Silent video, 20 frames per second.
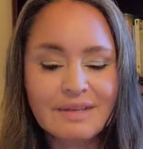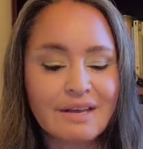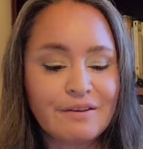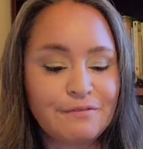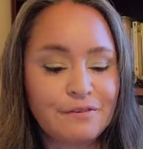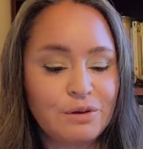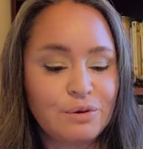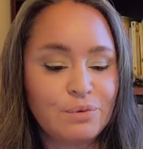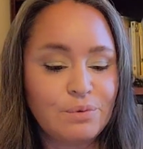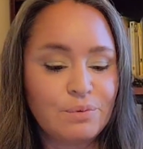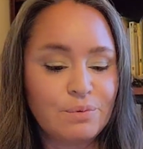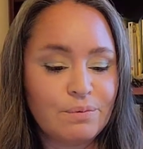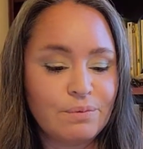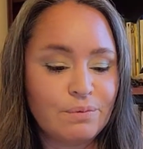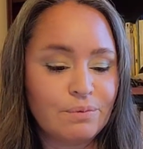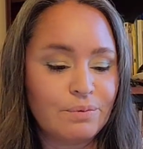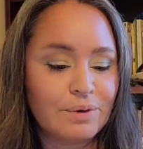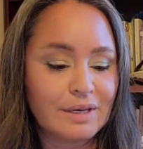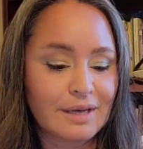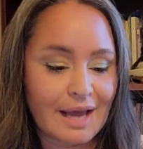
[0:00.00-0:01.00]
If you
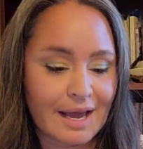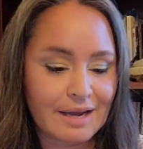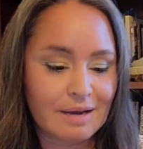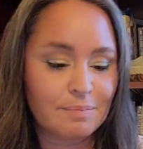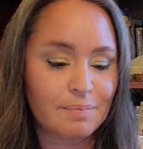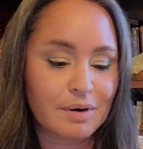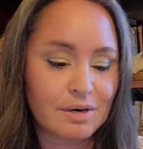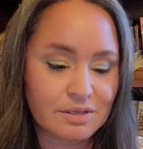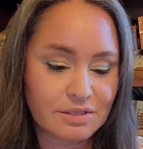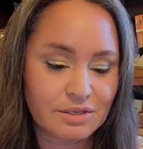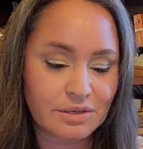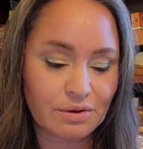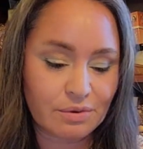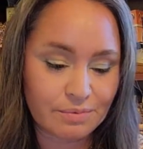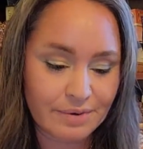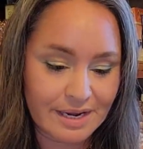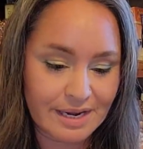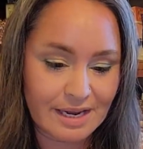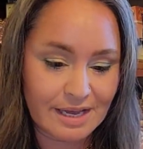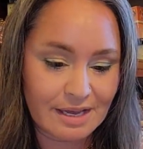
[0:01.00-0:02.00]
would like a
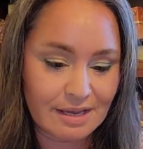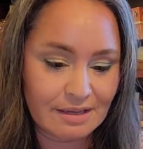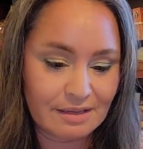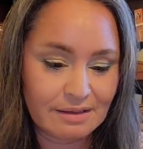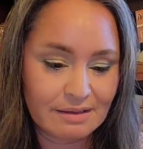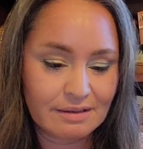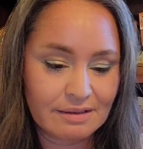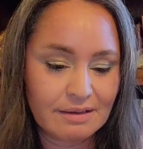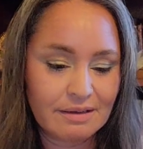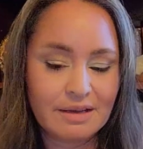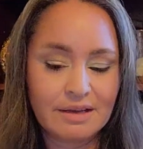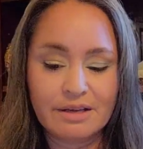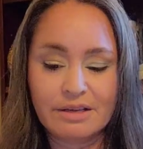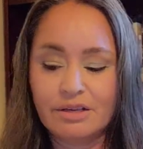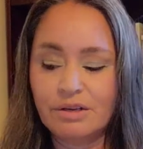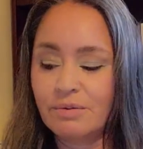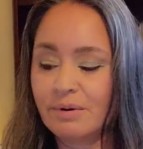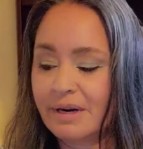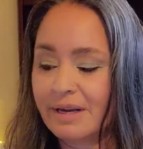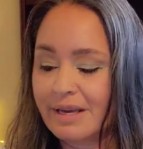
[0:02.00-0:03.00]
personal reading,
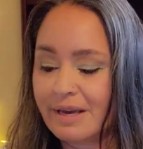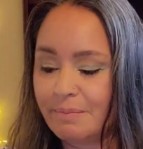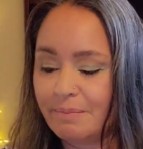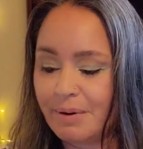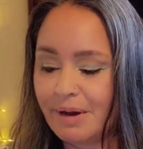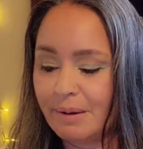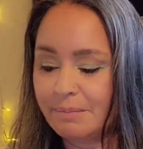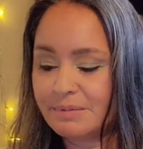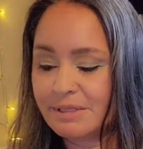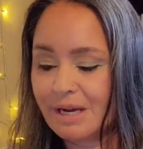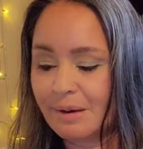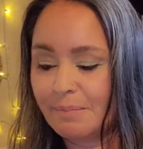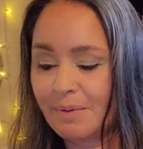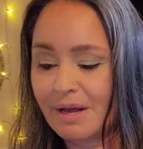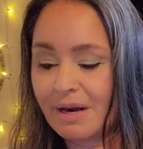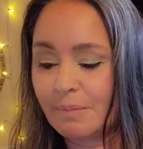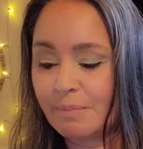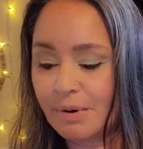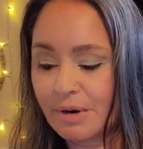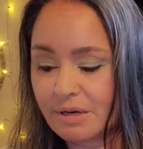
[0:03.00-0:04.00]
you want to get pumped up
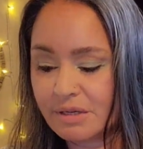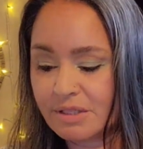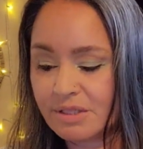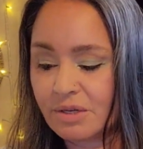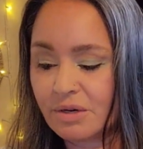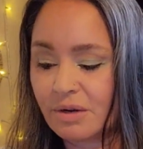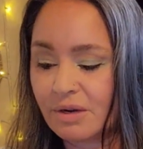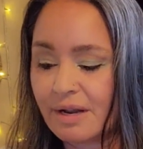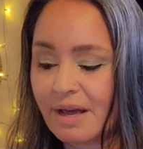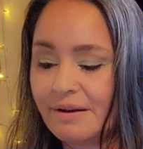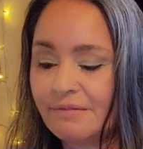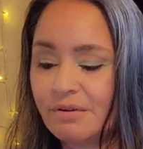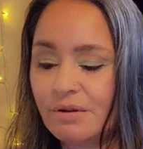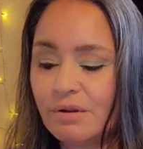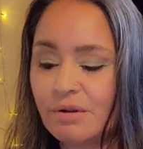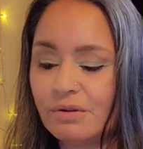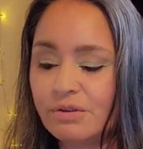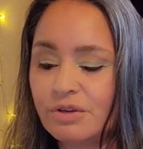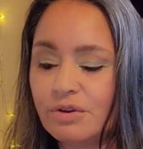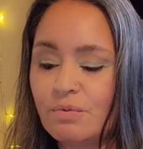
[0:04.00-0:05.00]
on a personal
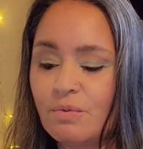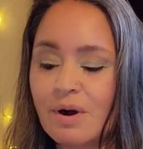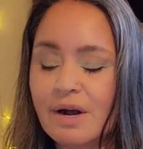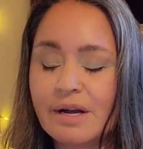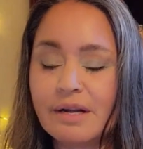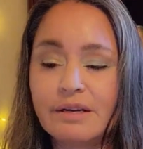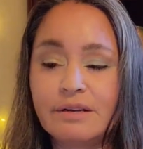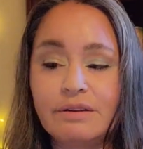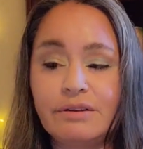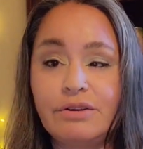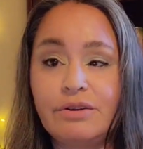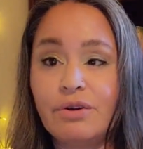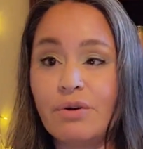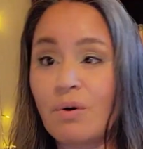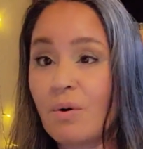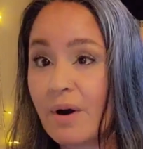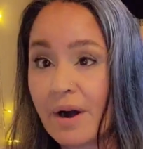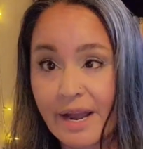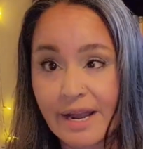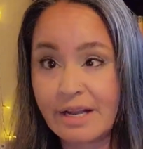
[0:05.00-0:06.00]
level, you want
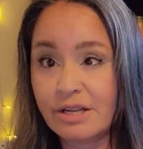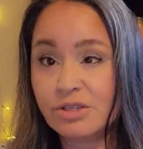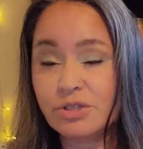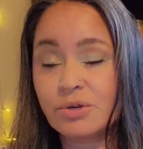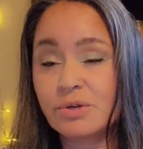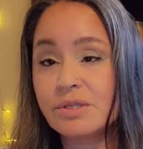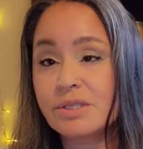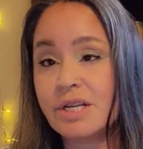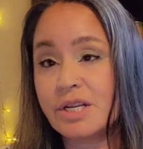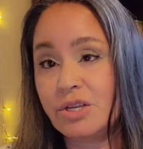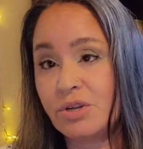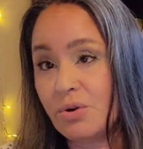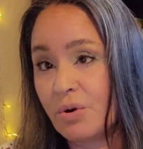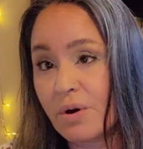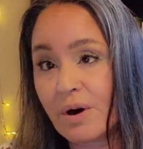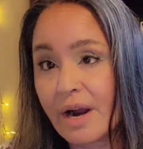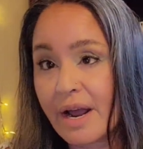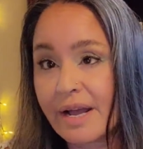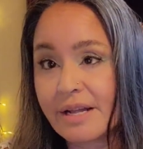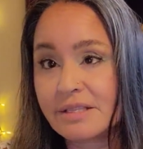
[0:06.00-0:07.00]
your angels and
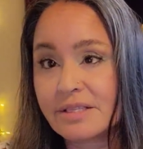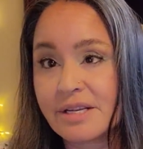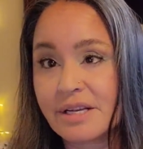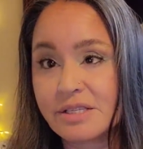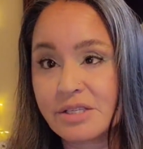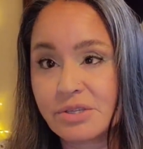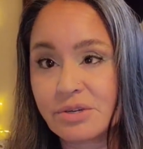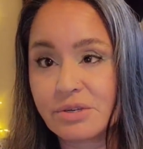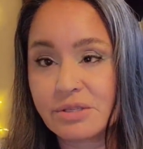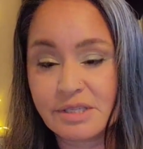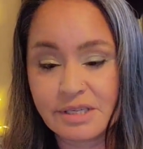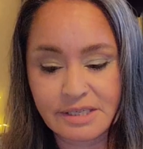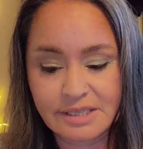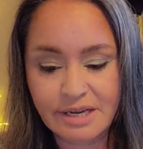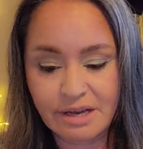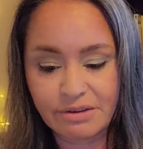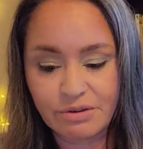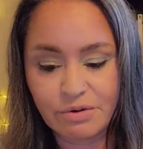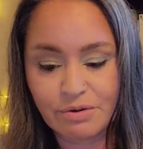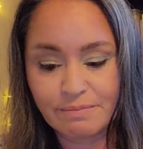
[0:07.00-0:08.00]
your ancestors to
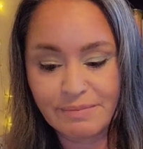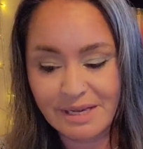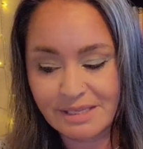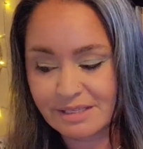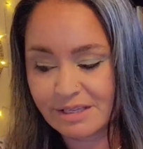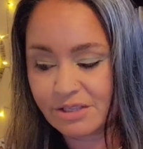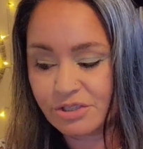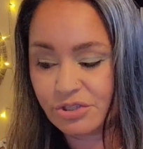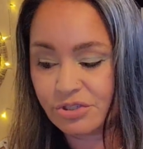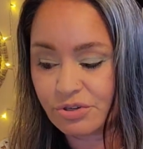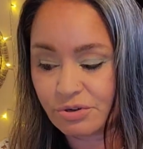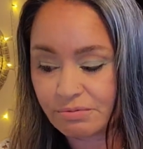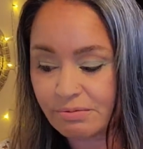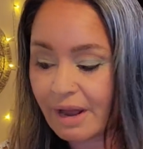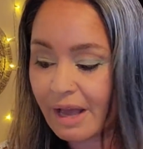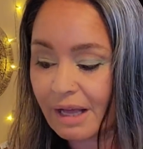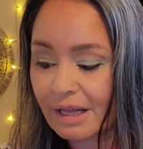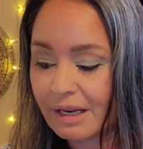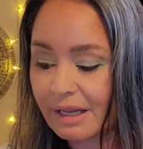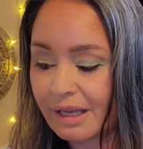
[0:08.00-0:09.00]
tell you a message
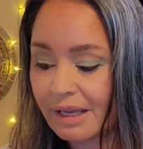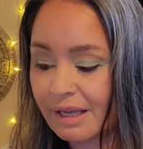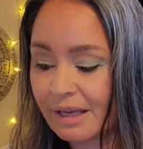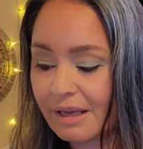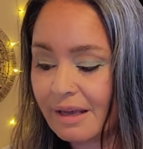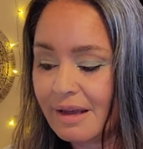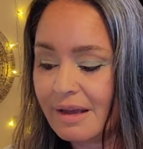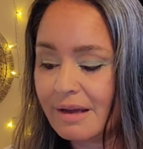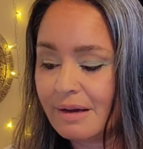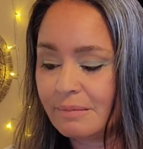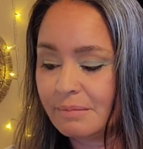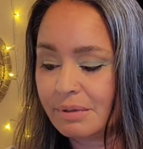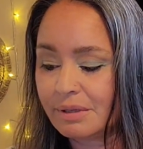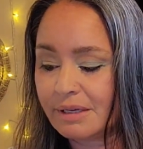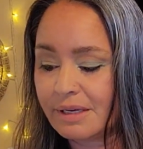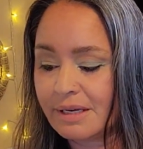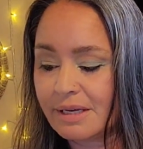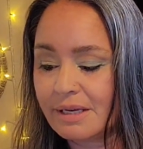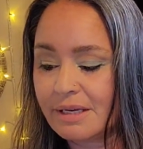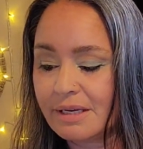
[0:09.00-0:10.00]
directly,
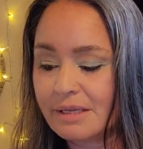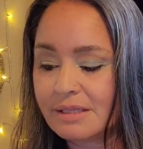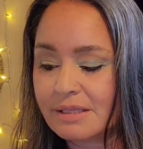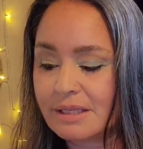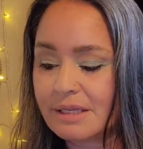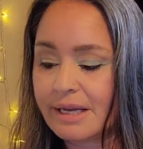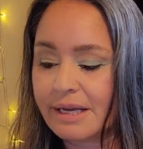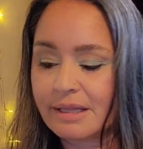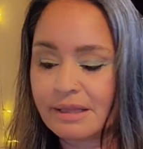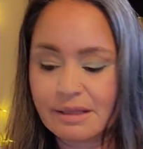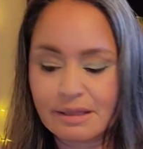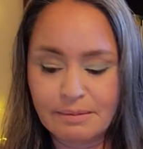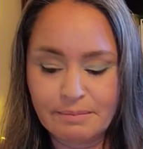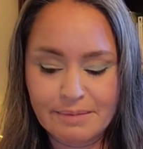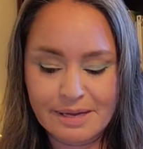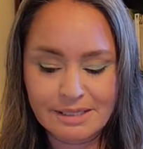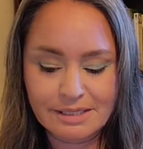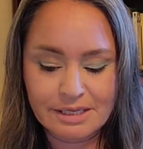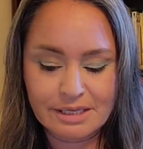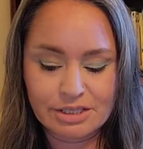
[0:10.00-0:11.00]
please click the
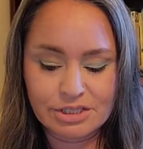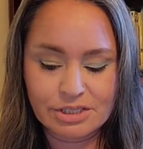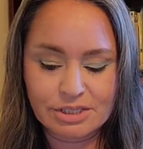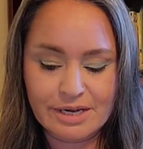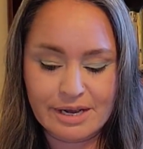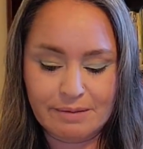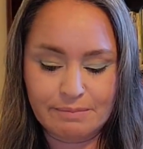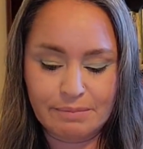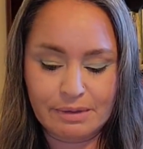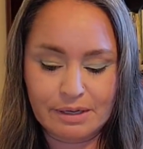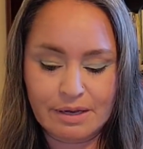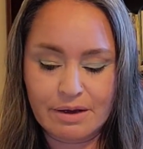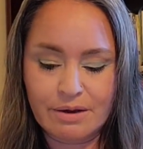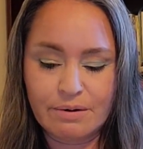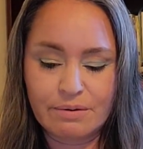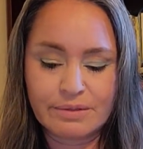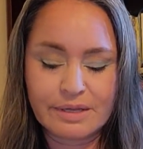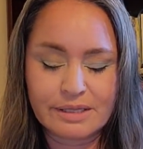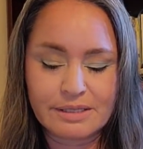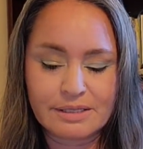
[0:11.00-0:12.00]
message down
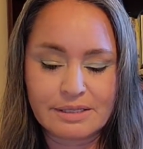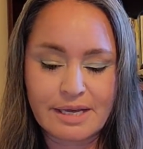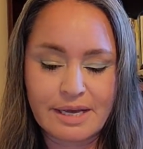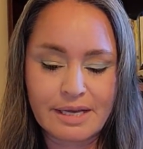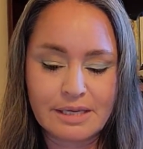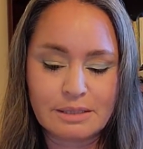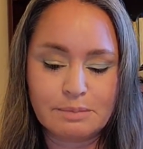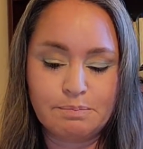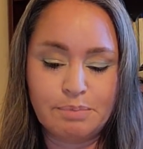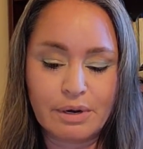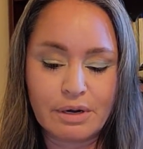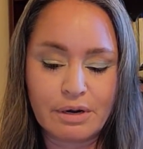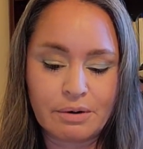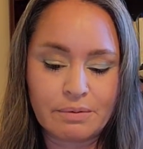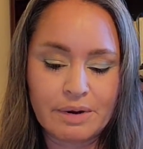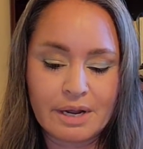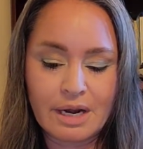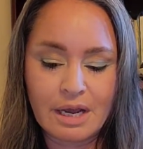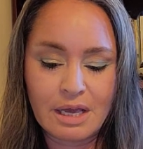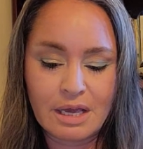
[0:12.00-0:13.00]
below that says book
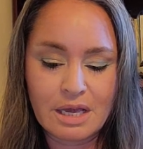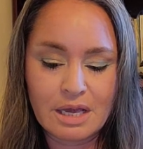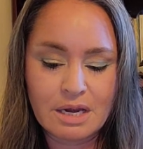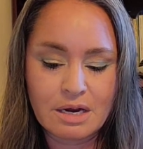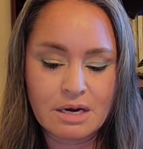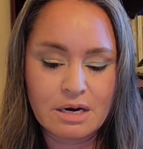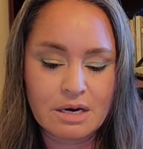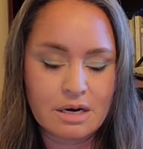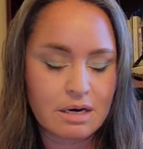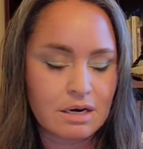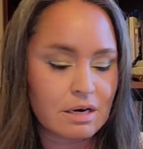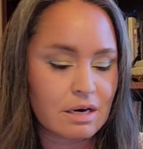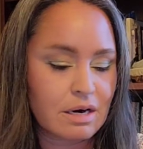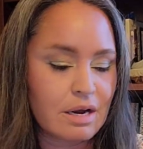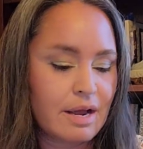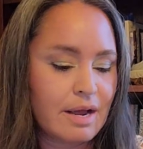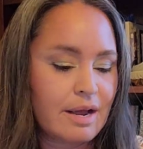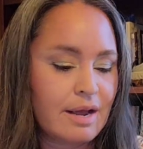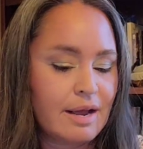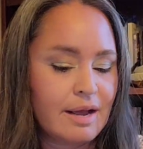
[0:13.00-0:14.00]
a reading here.
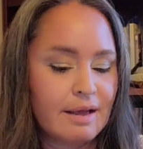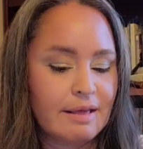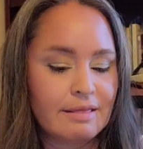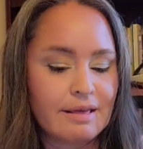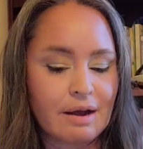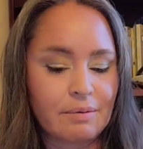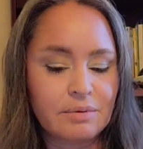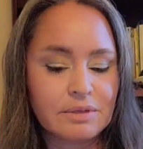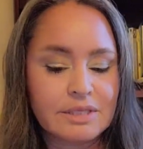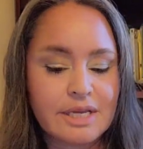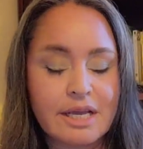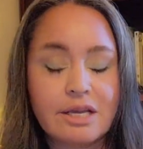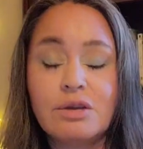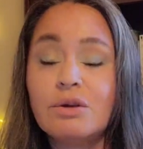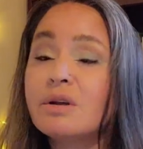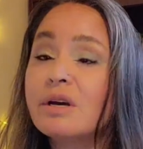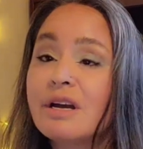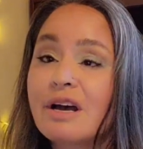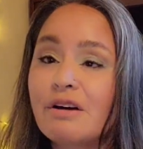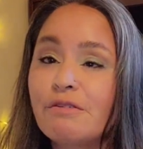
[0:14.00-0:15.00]
That will take
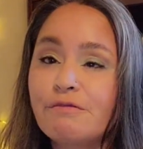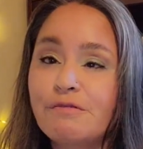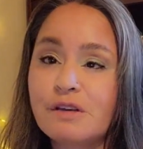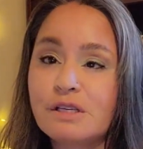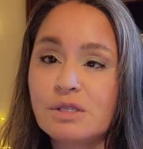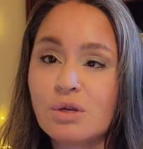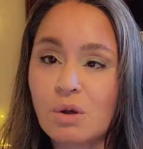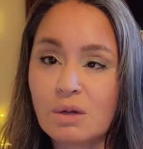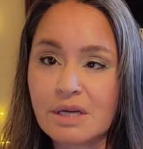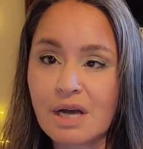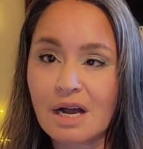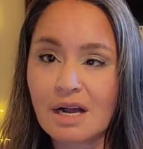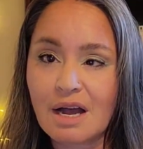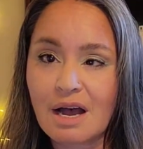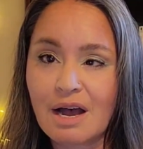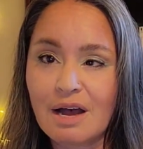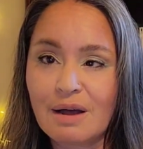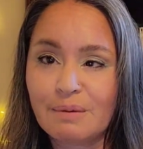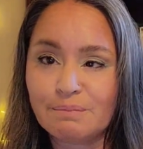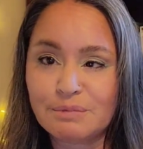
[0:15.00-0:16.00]
you to
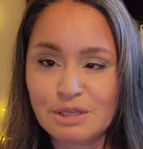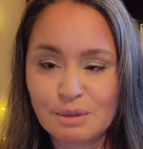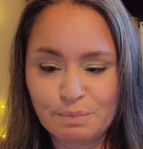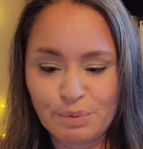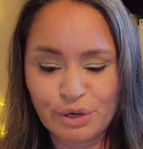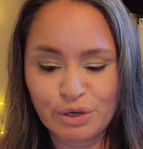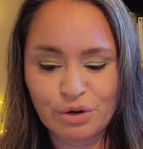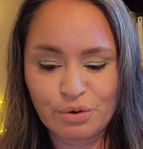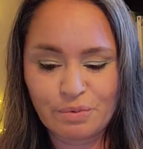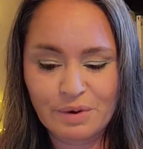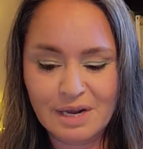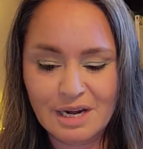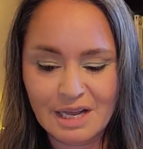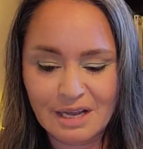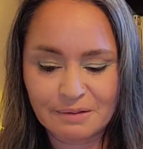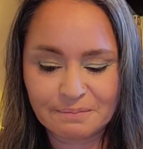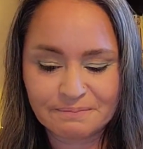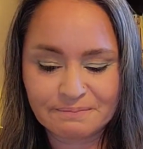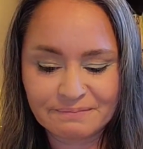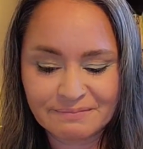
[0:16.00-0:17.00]
comfysoul.com to book your
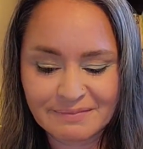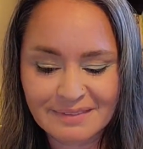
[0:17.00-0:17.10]
reading.